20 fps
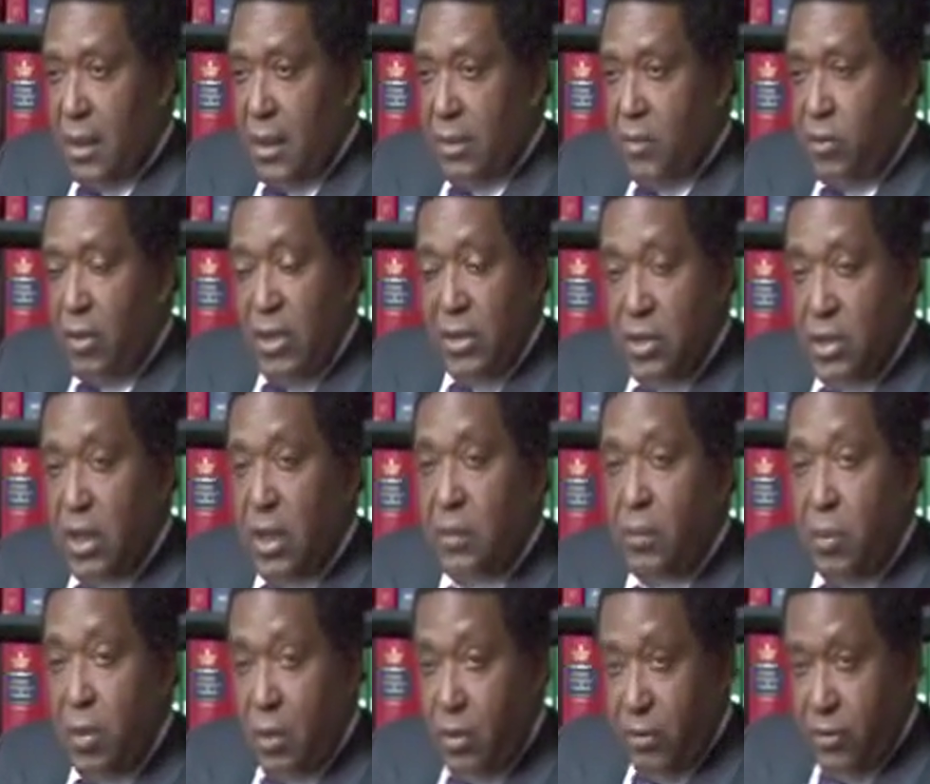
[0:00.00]
racially
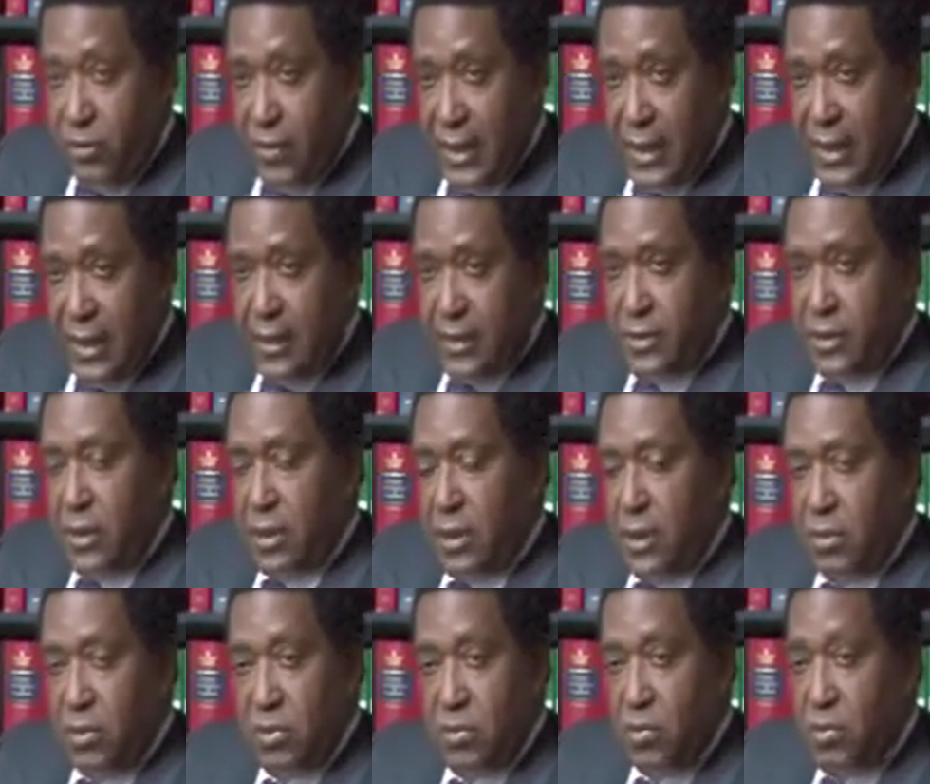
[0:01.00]
profiled.
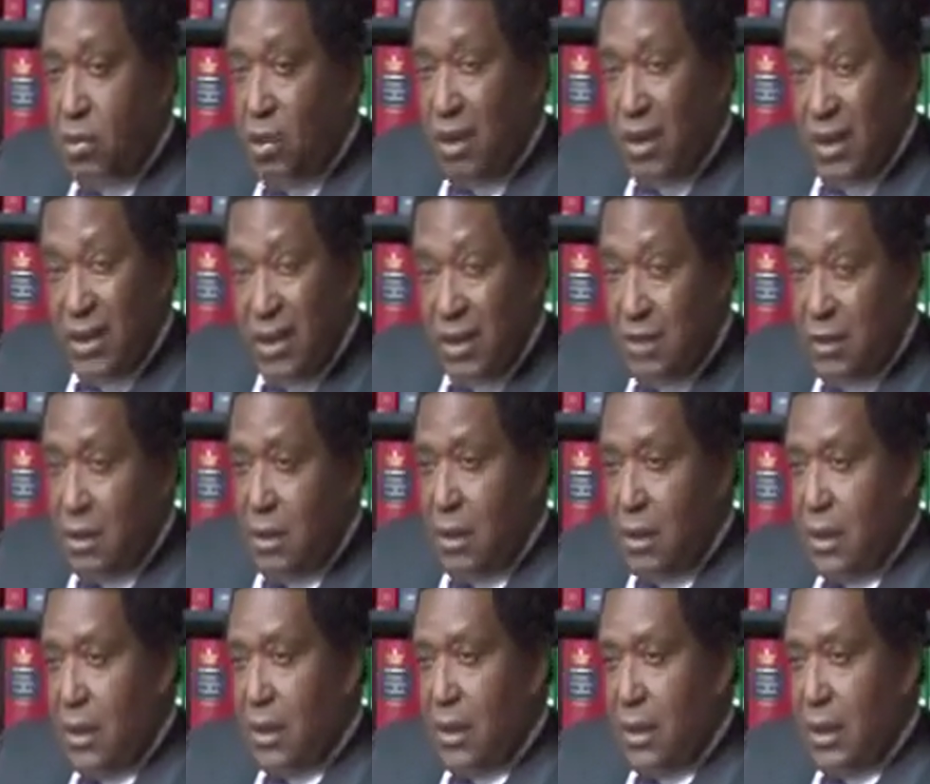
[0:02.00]
He was walking
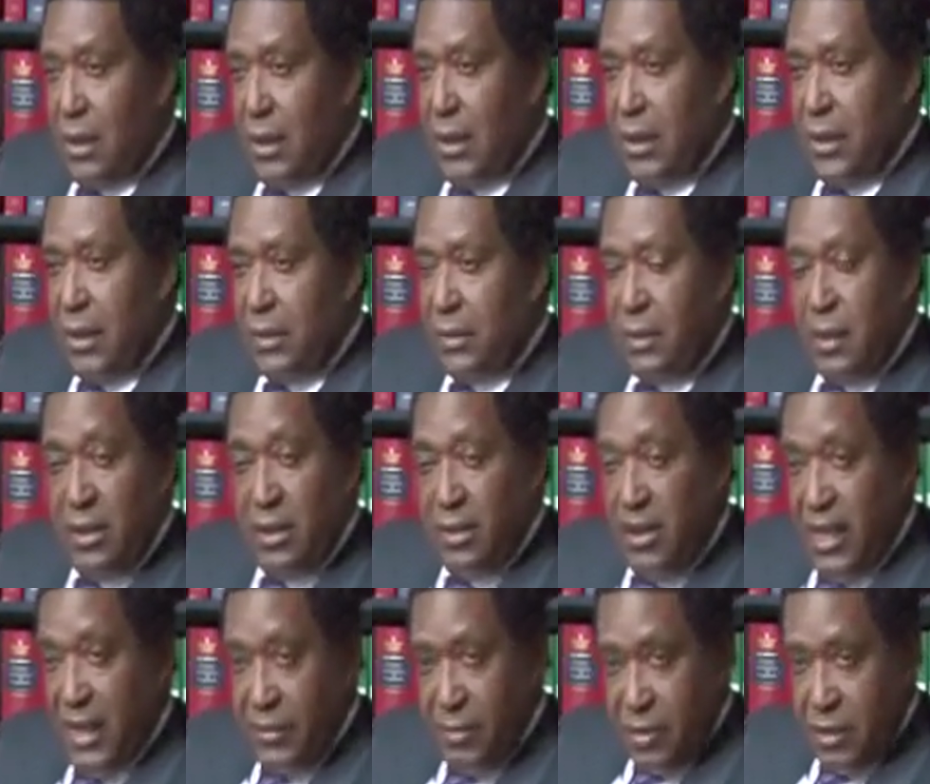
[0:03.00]
in a
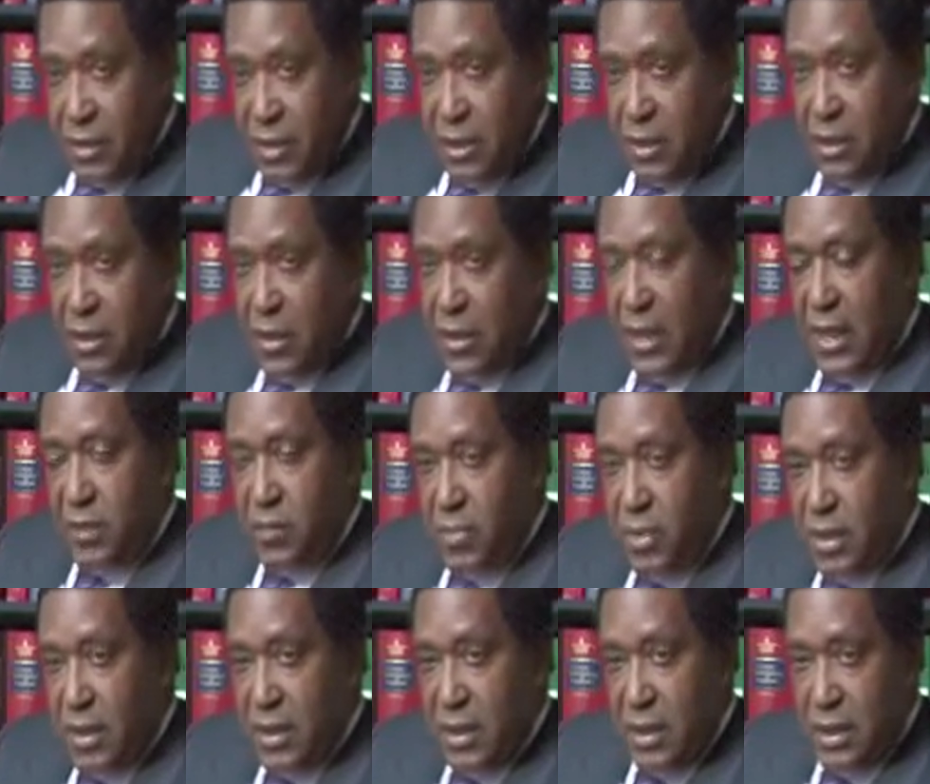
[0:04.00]
neighborhood. He hadn't
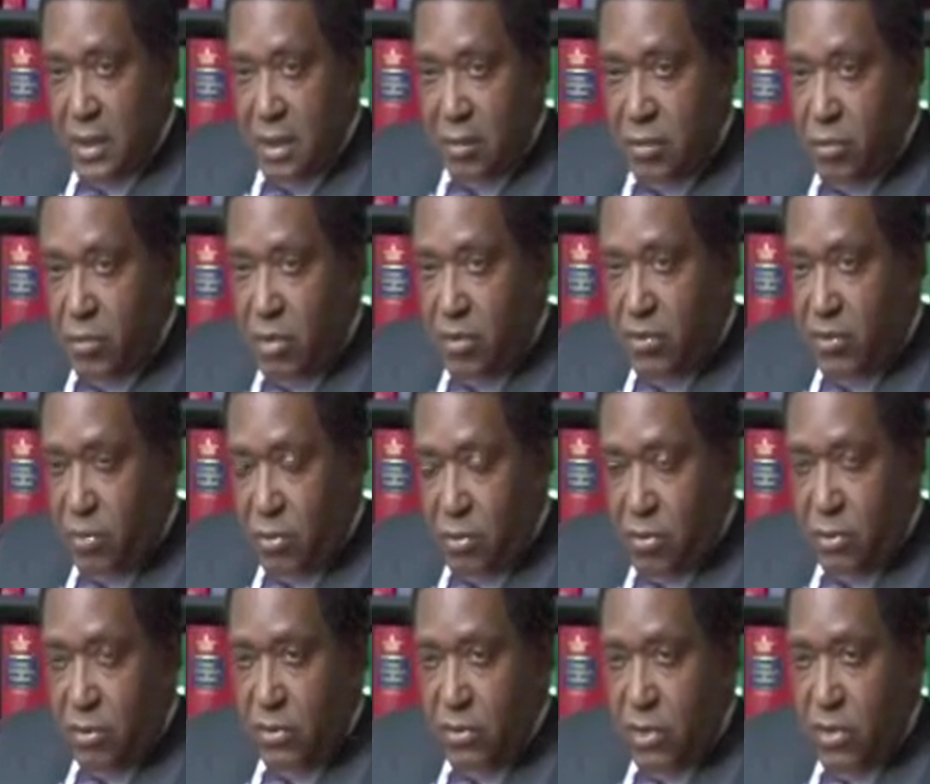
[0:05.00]
been there
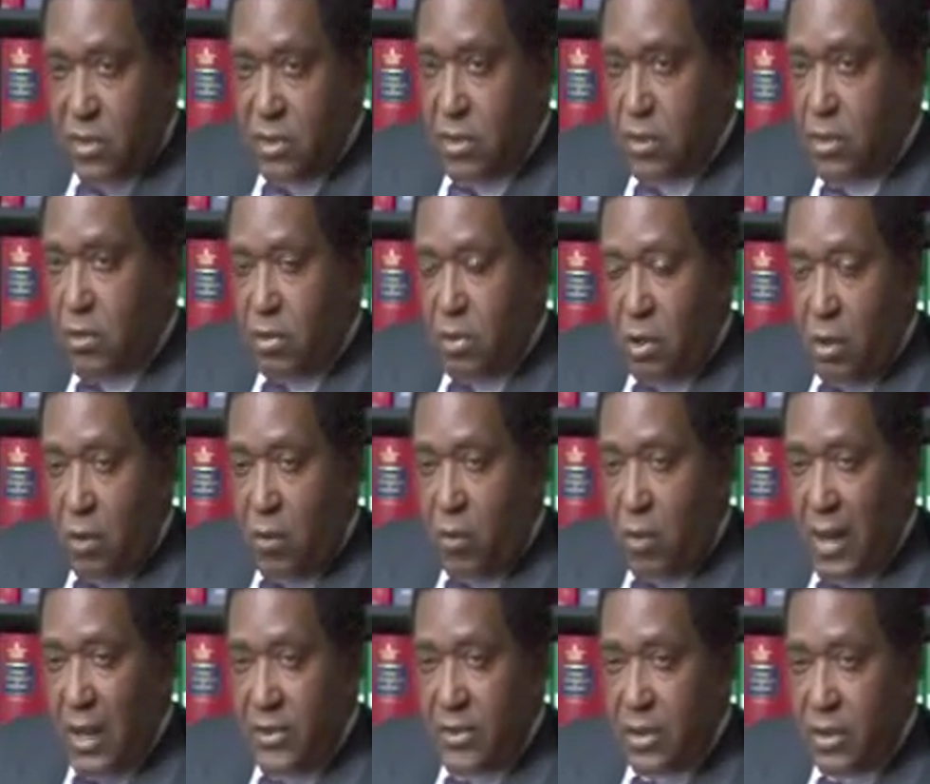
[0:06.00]
before. This so-called
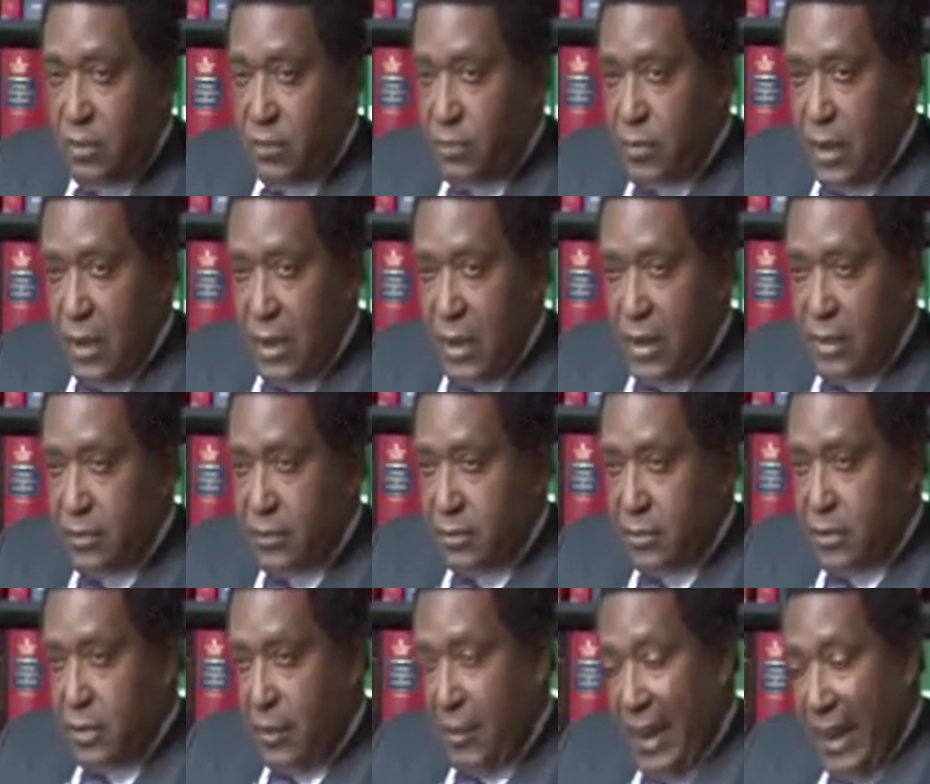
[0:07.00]
watch
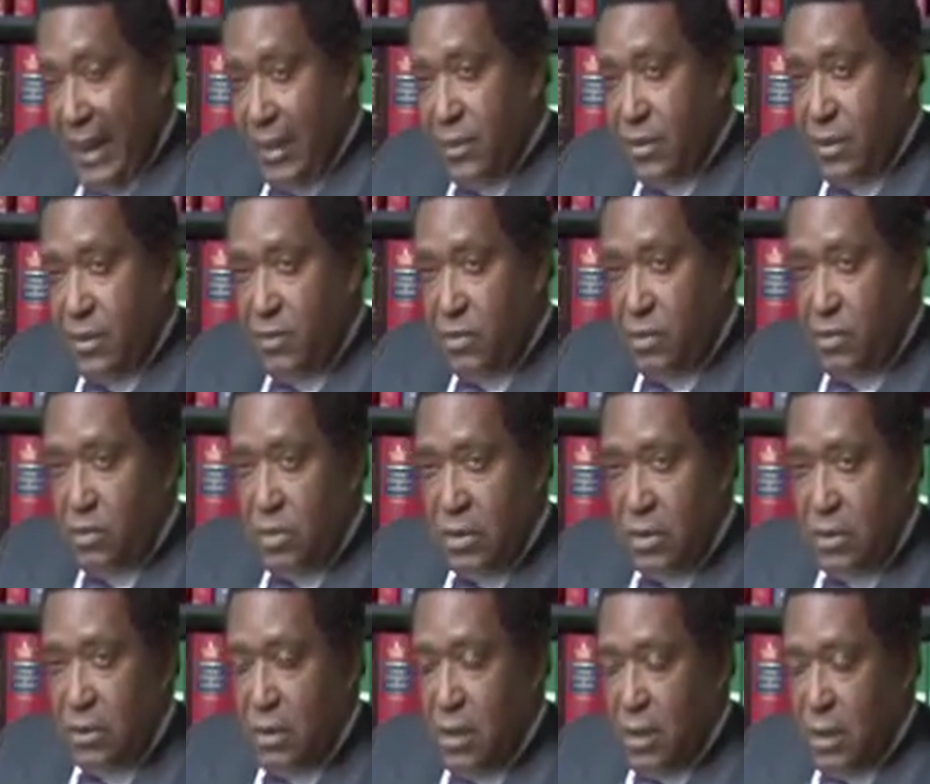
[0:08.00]
commander, if you
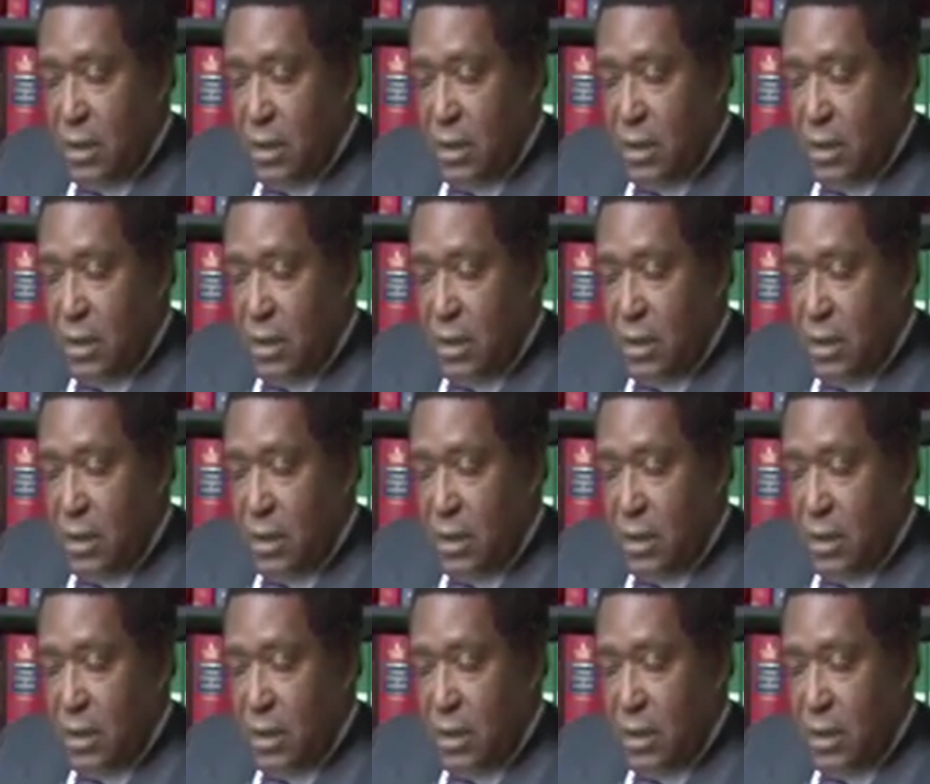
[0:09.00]
will,